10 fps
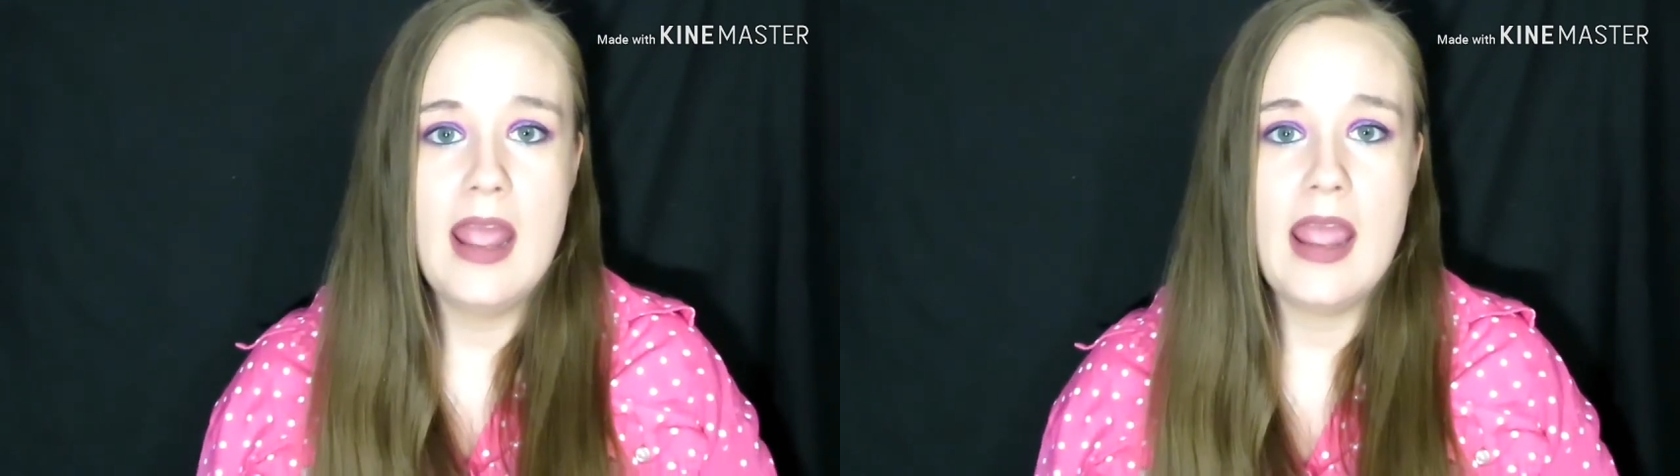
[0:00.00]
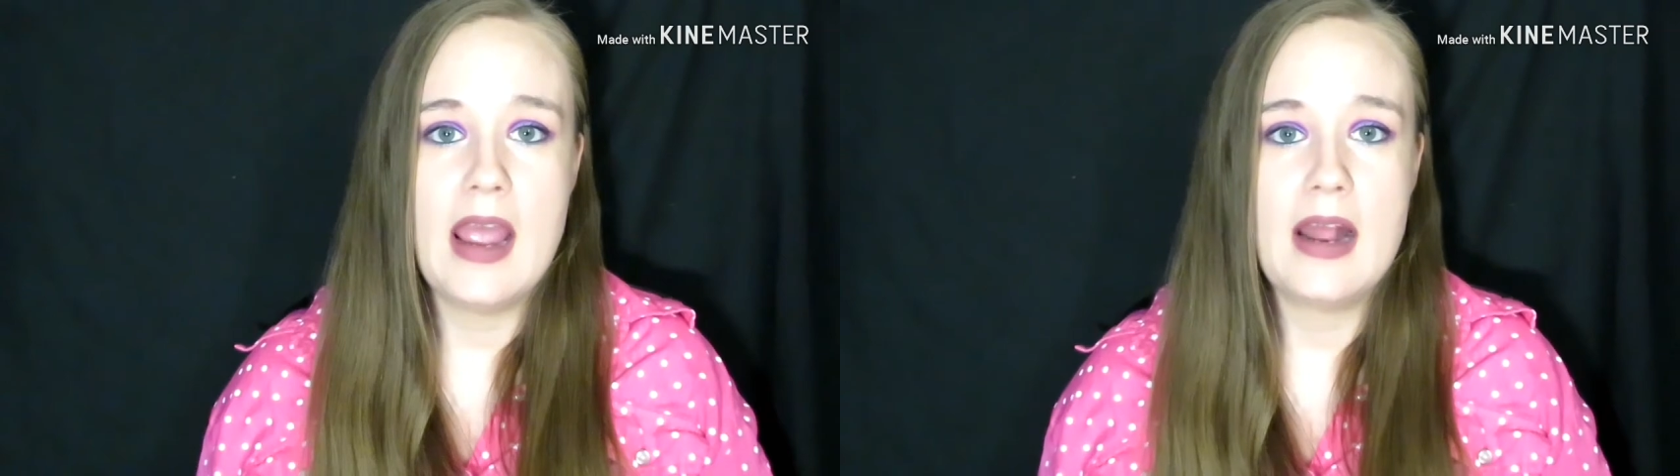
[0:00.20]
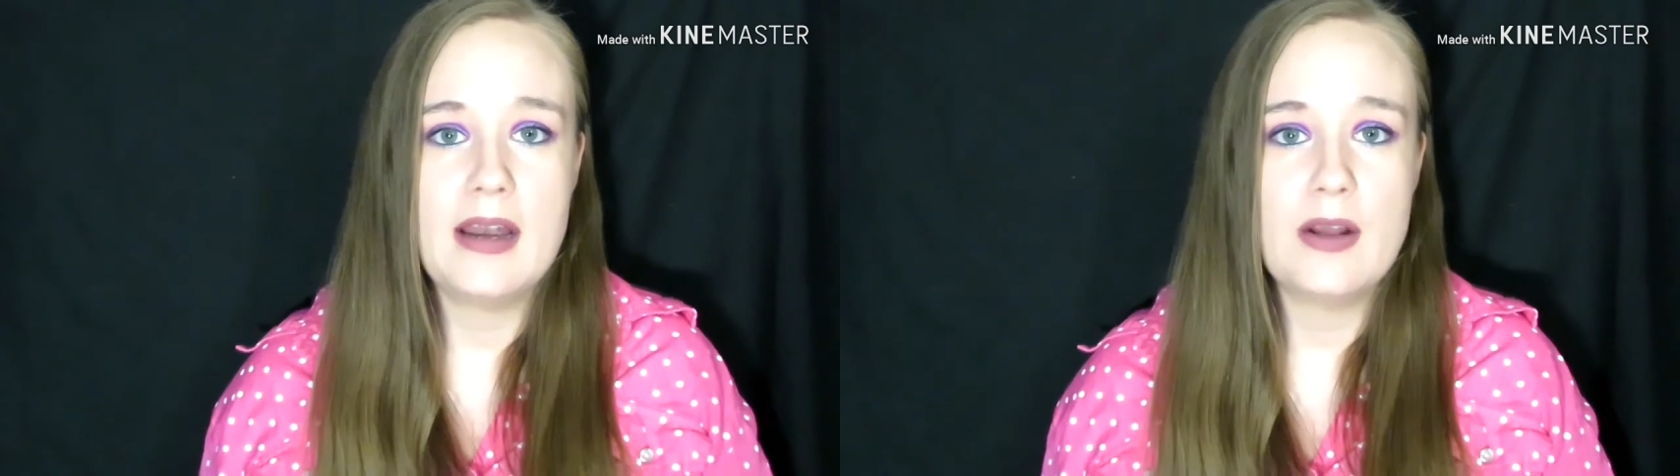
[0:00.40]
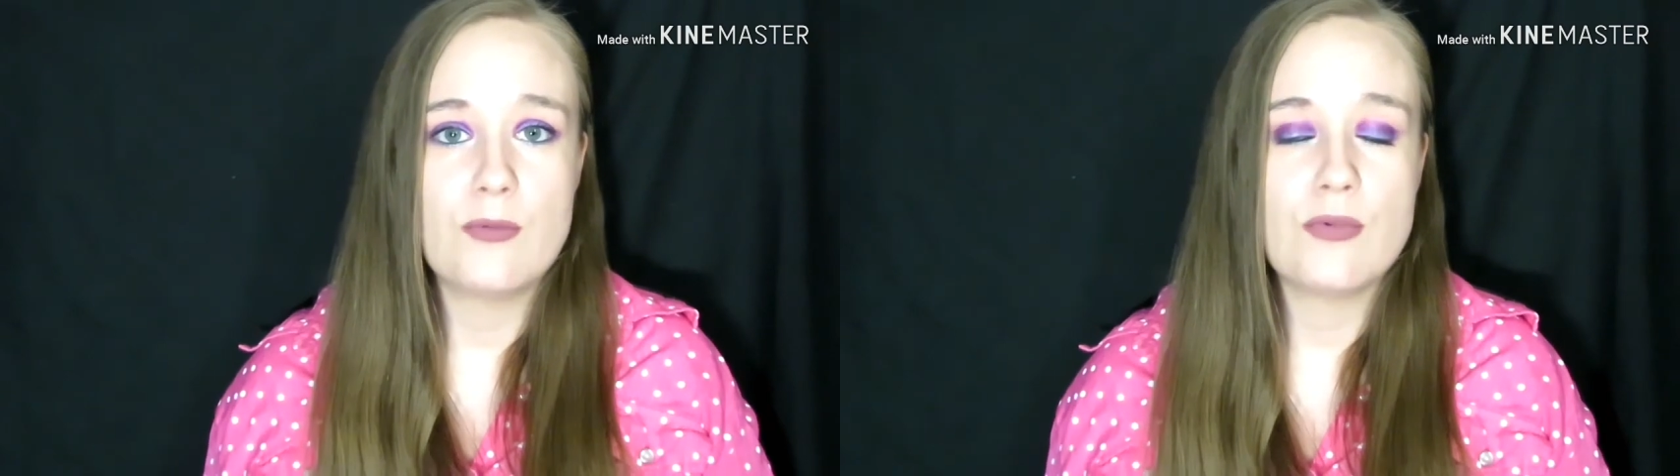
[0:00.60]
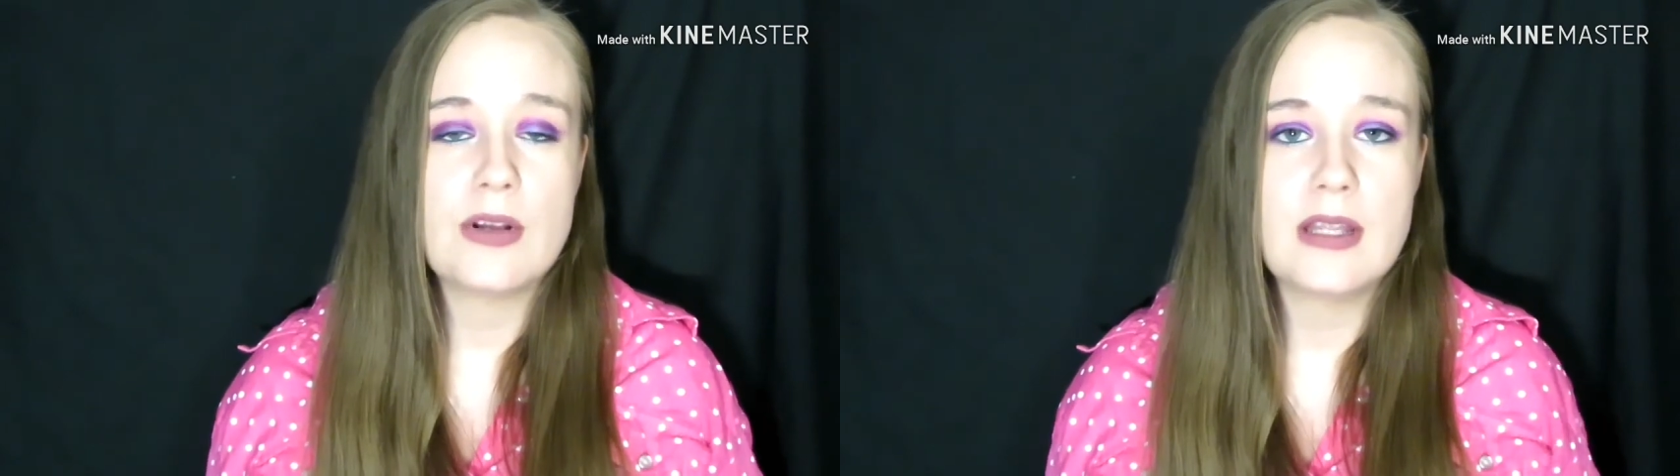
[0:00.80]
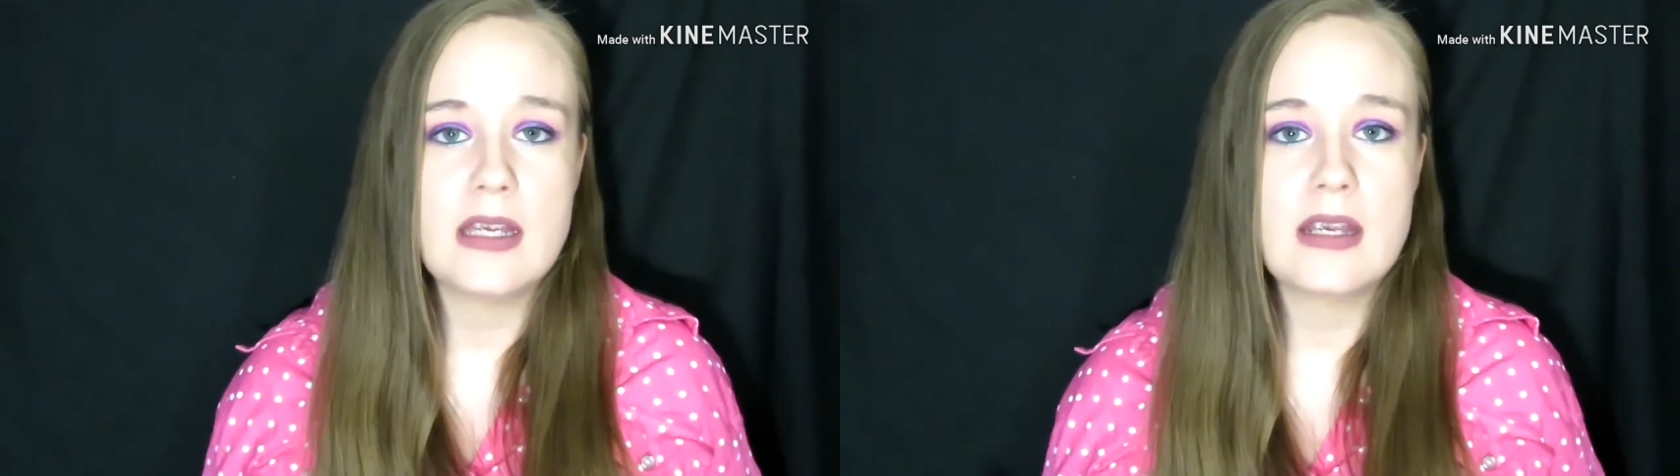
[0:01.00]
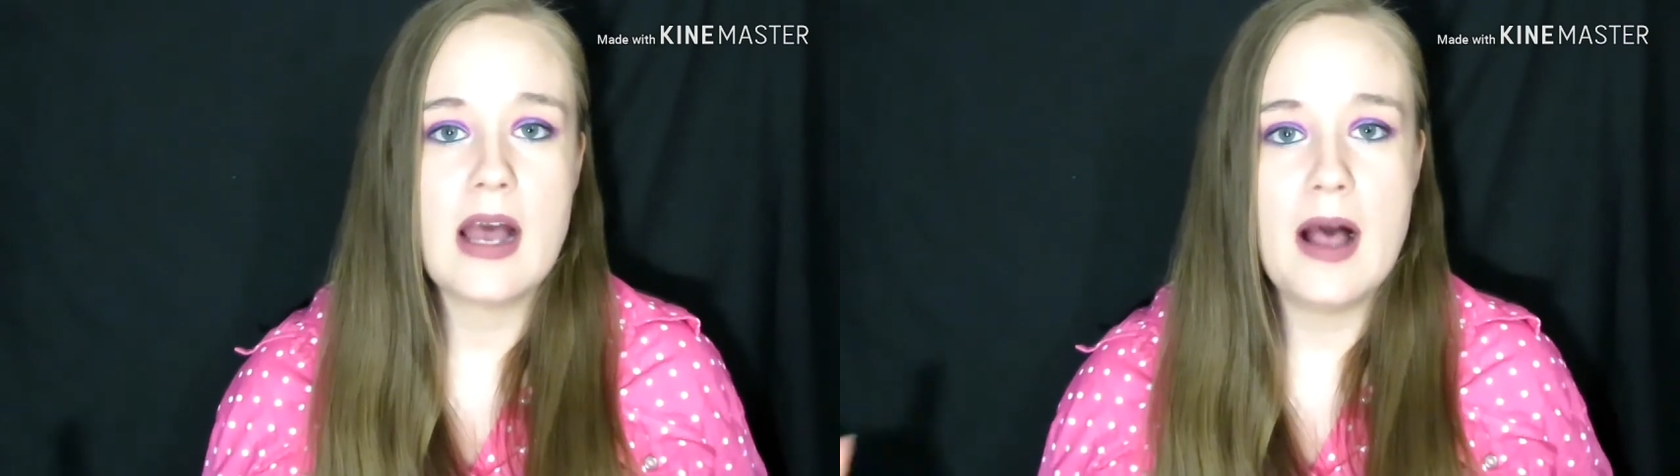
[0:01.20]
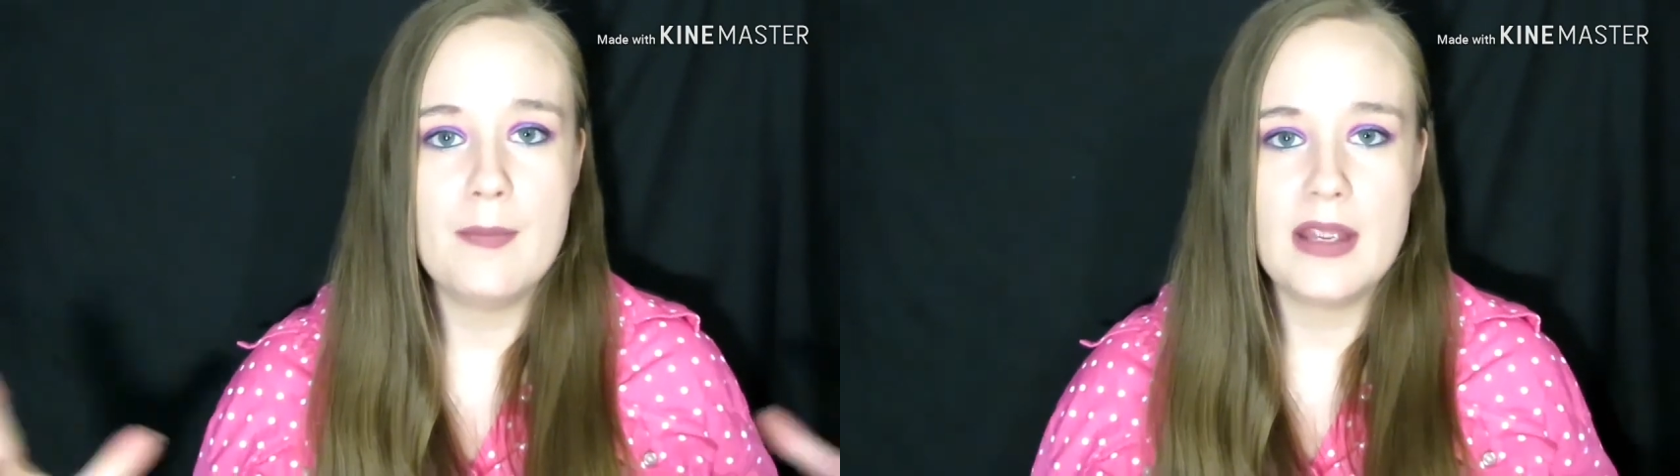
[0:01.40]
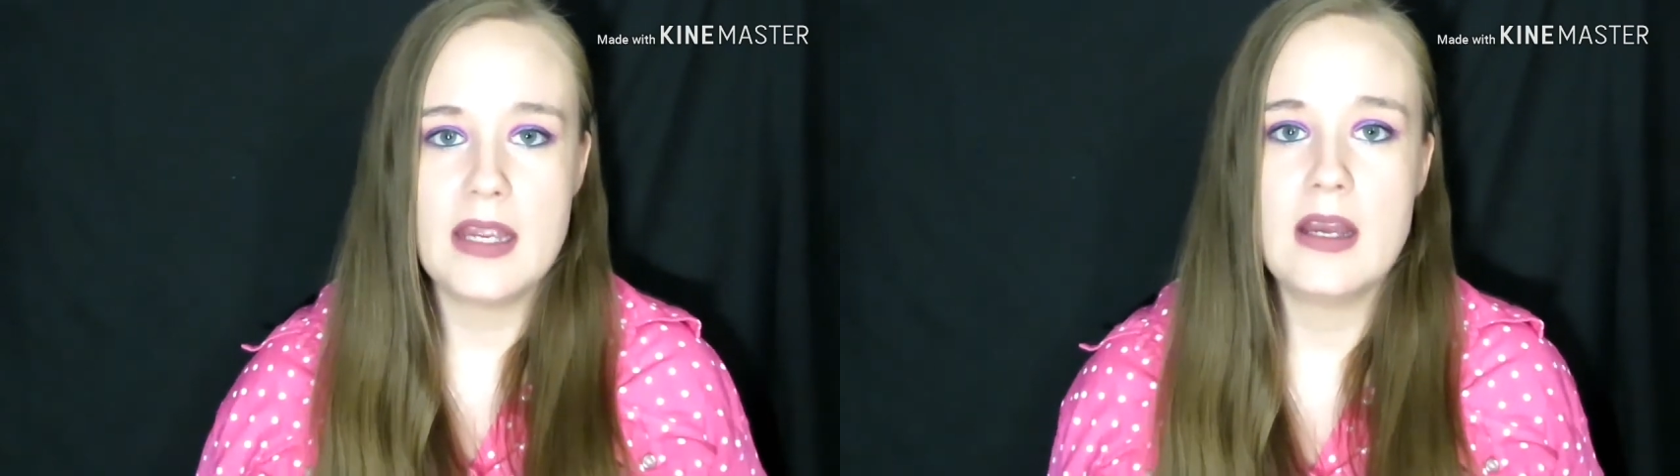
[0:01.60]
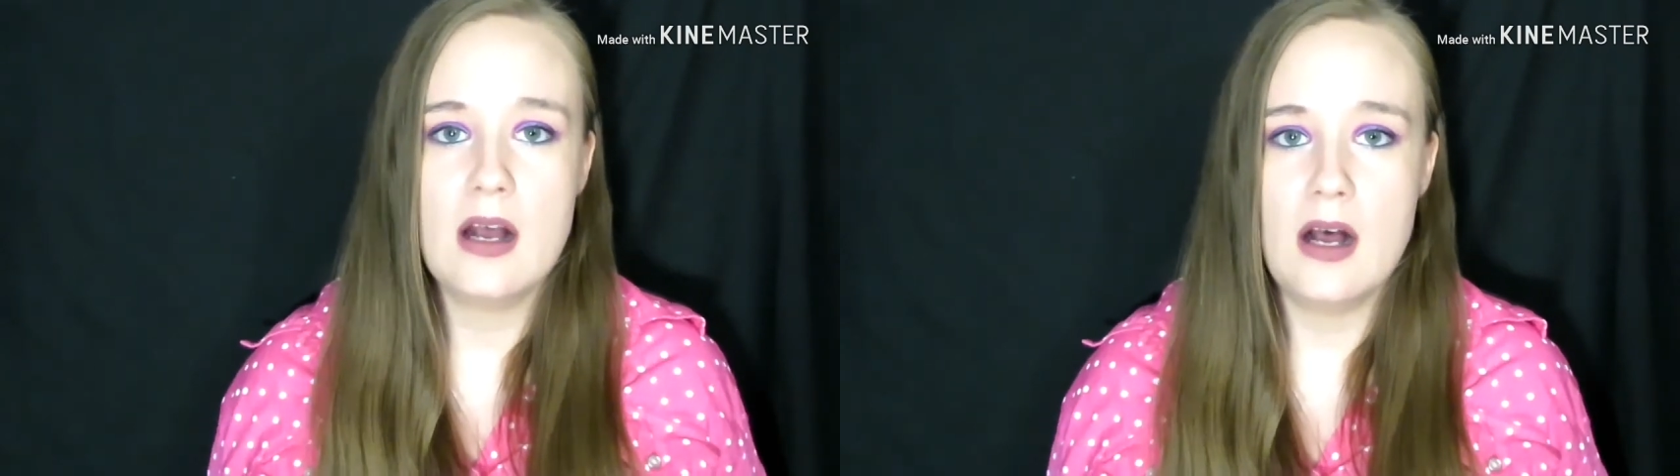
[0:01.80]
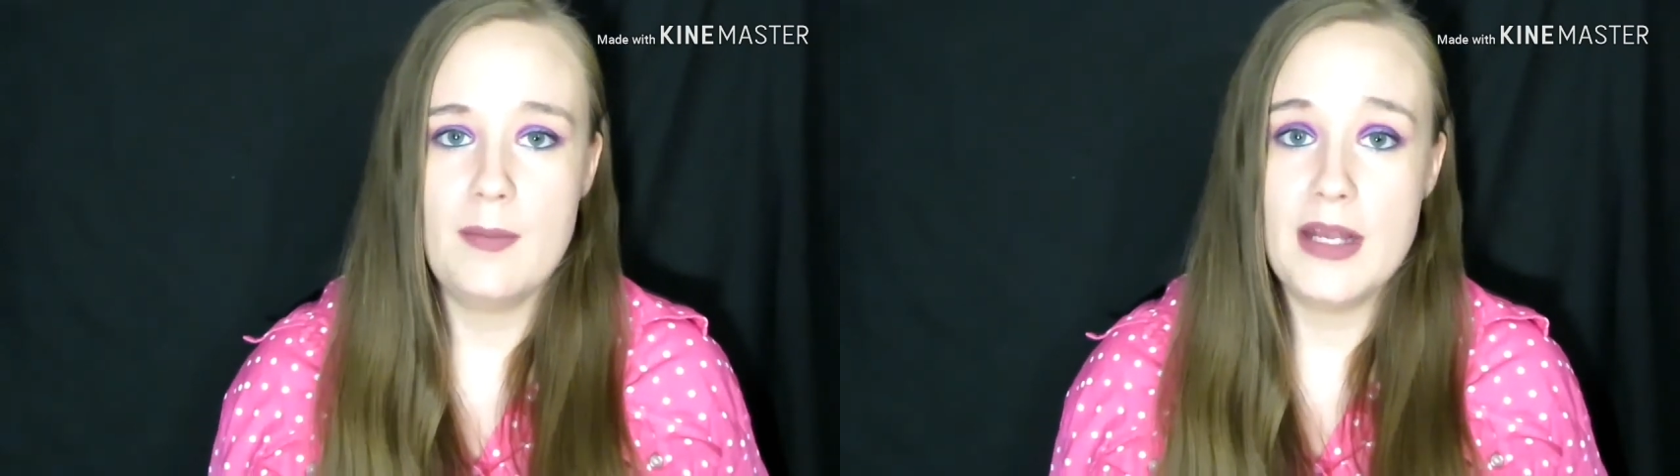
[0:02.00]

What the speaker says: and really got me